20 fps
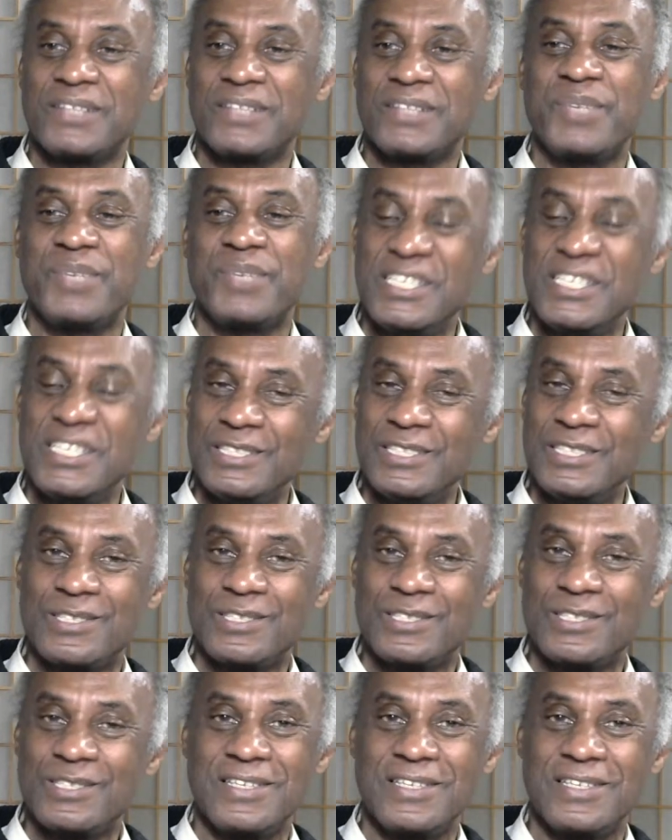the
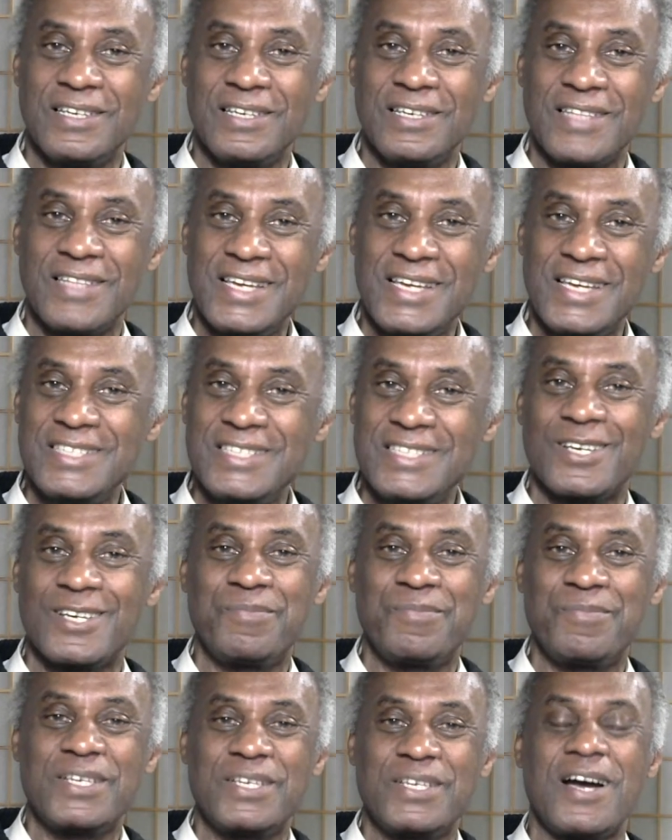beans. That he's going
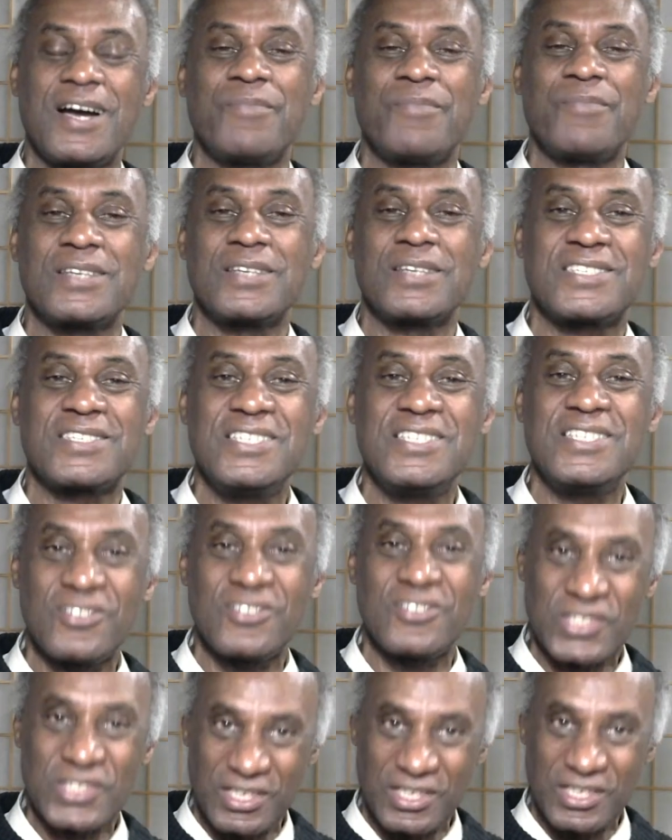to become a senior
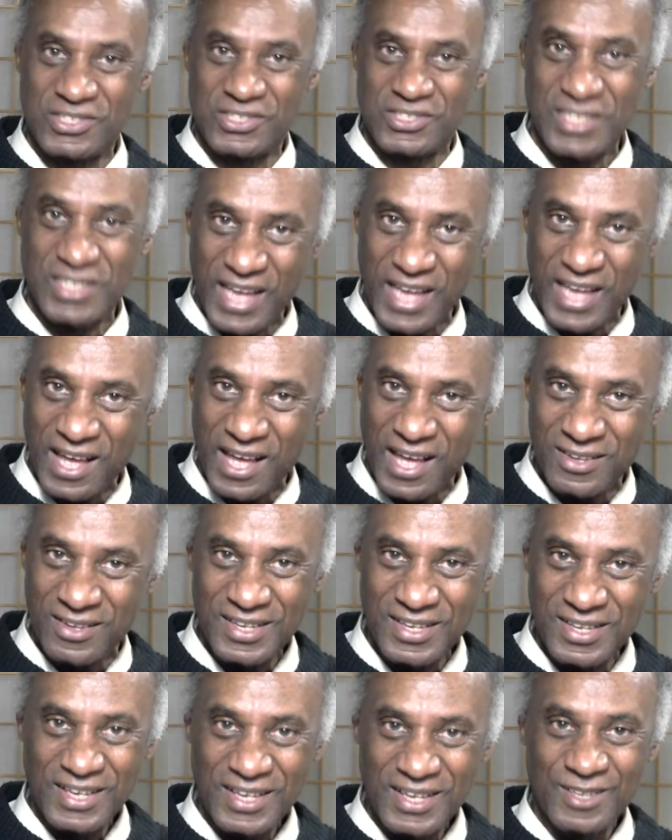citizen now.
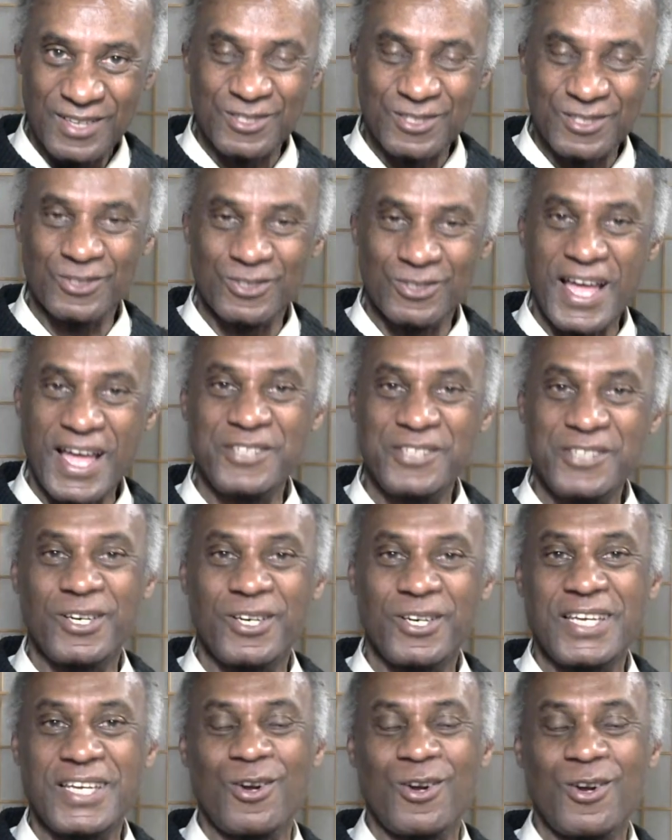So now you're
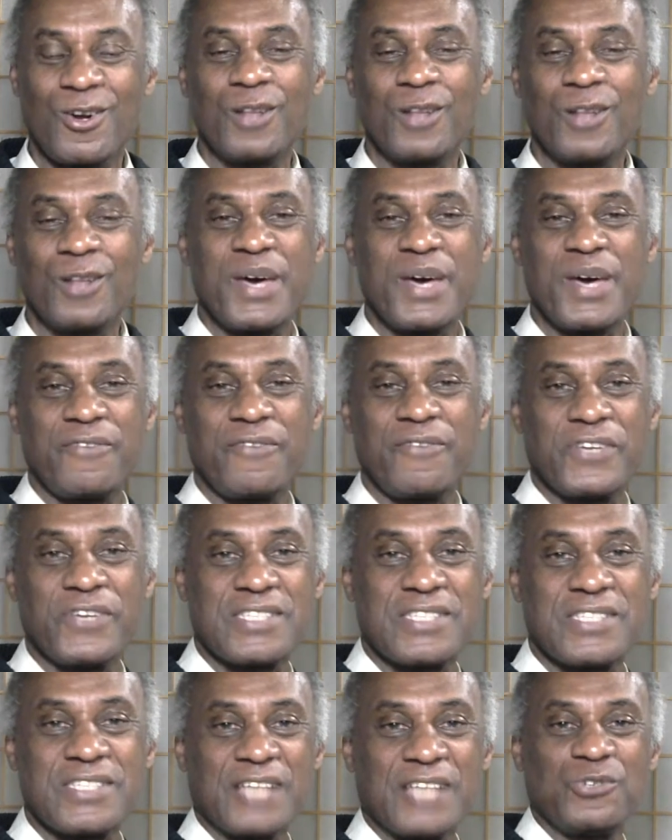going to get all the
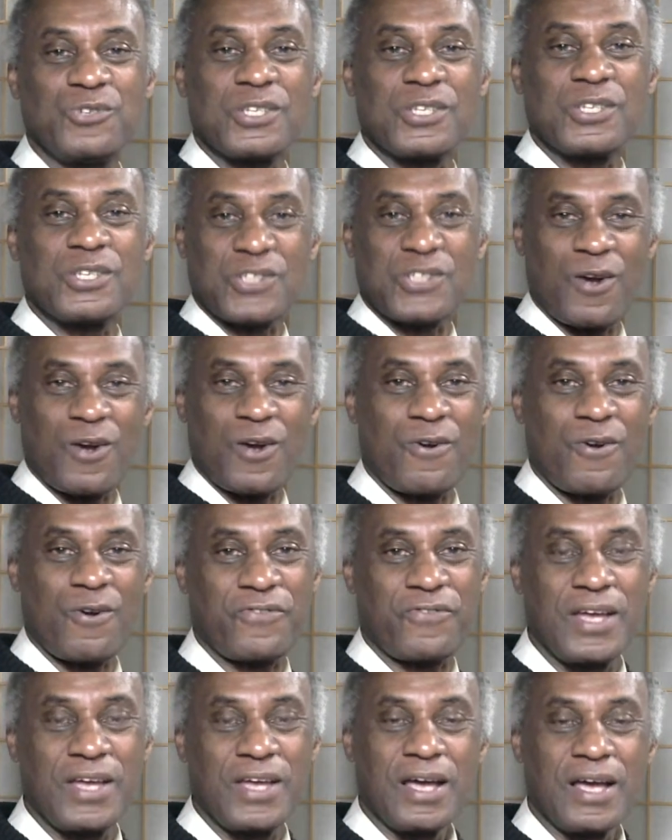benefits that you
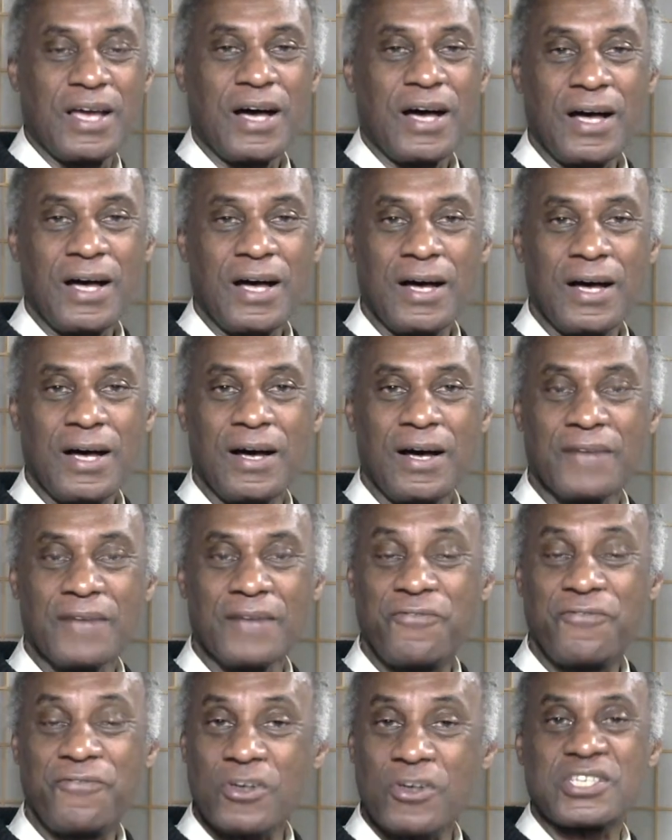deserve.
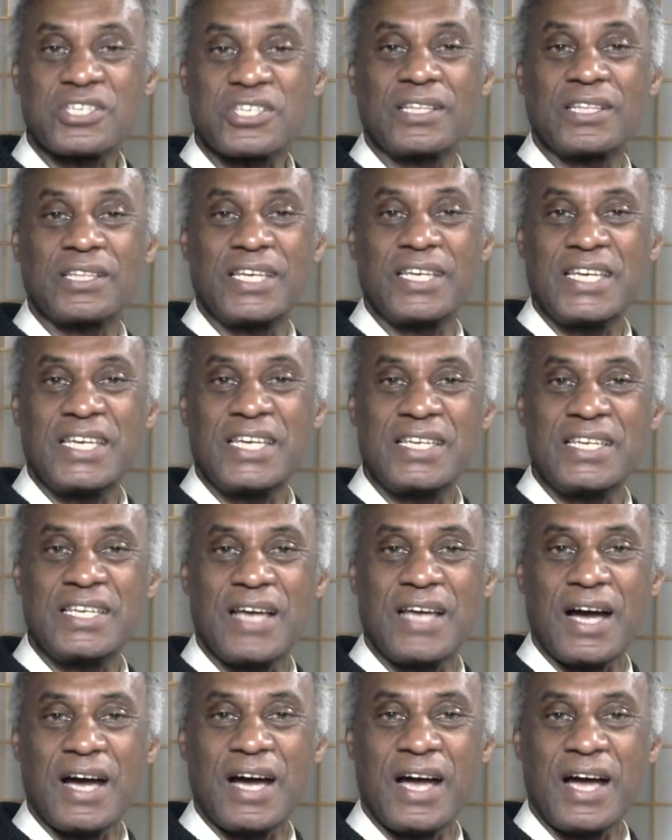
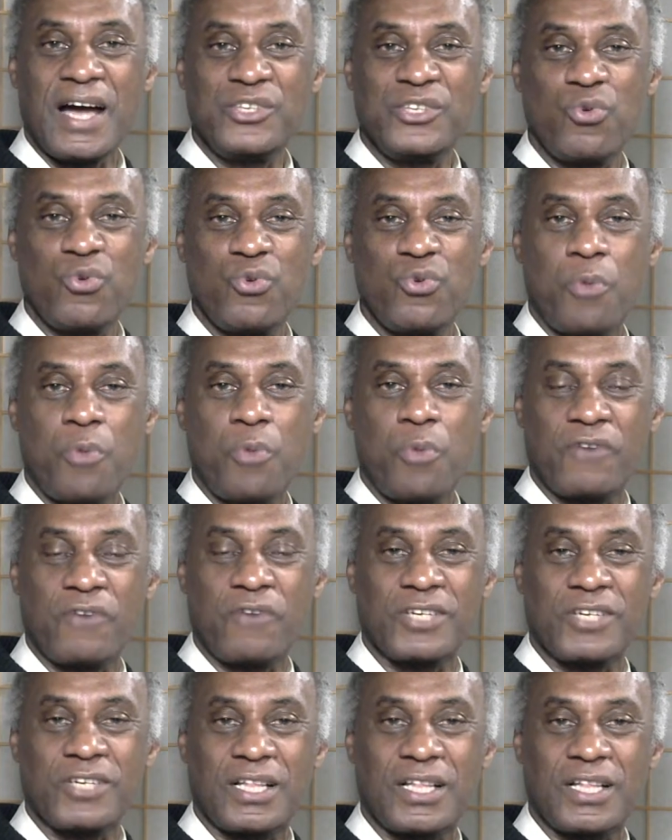Unfortunately, you won't be
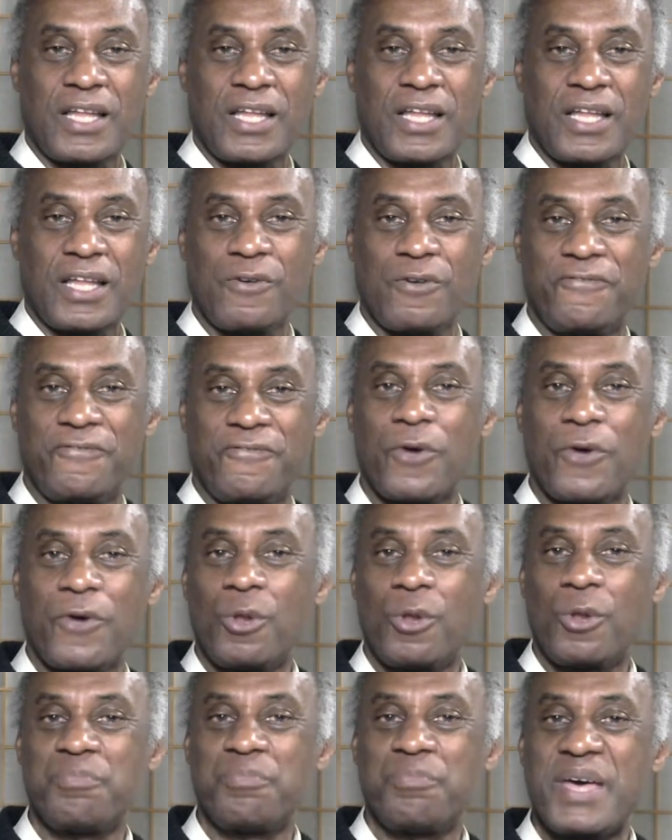able to collect your
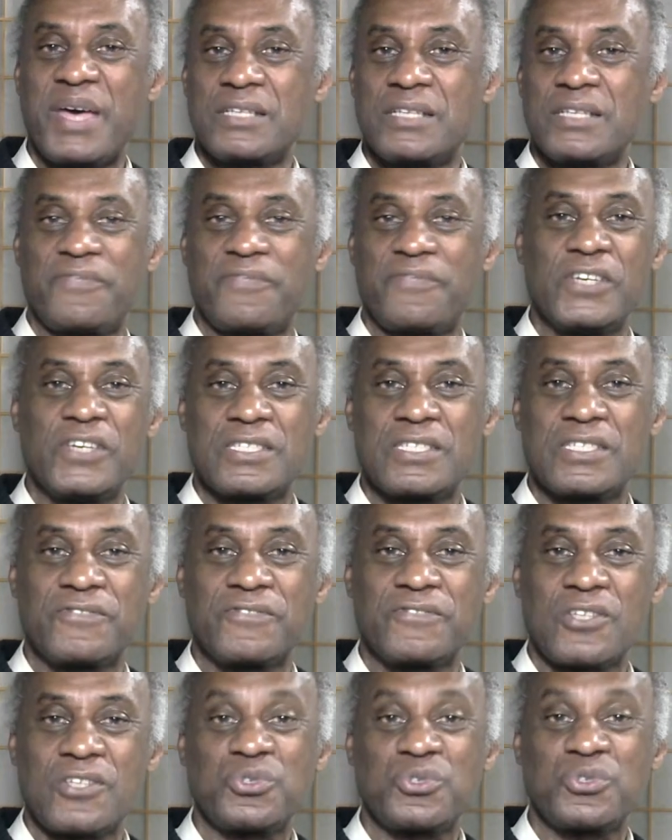full benefits of
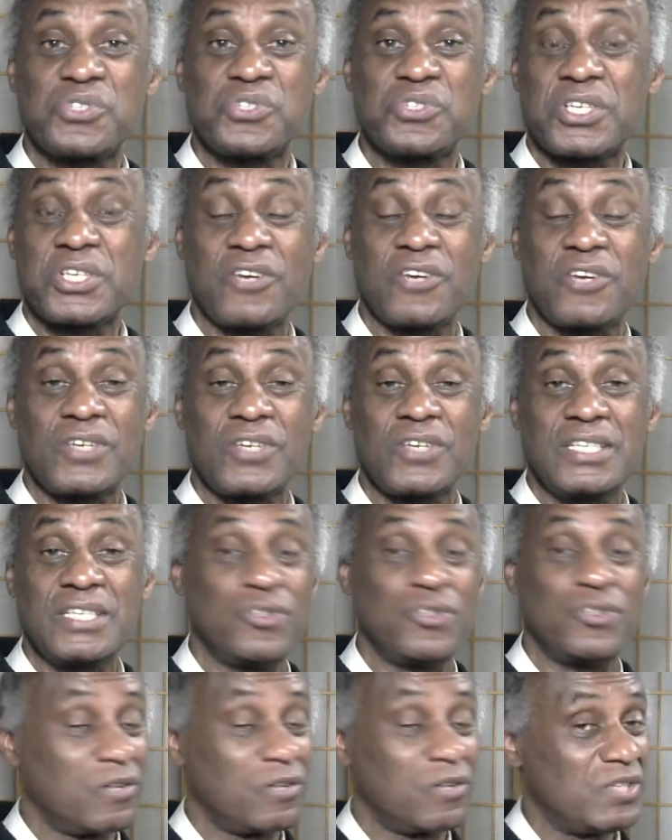Social Security.
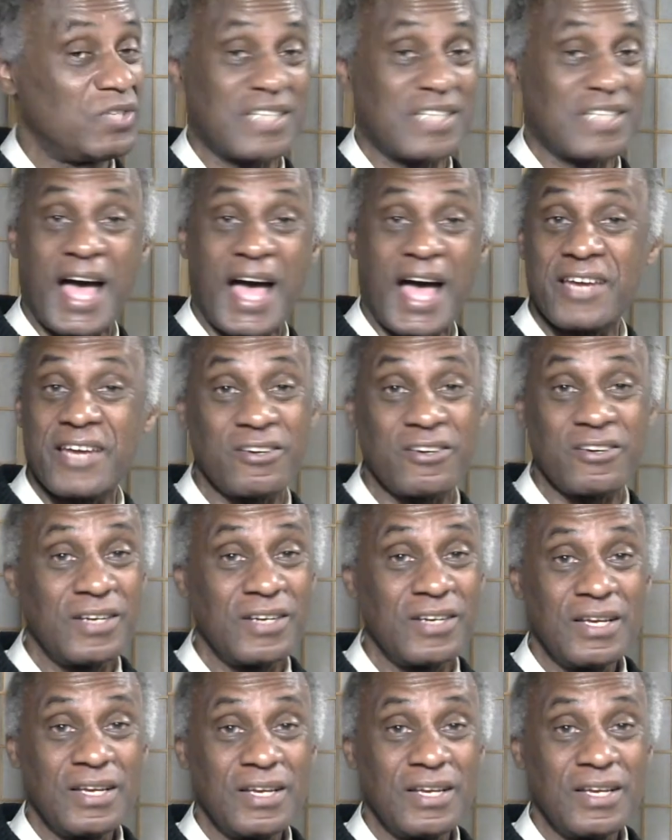You can retire.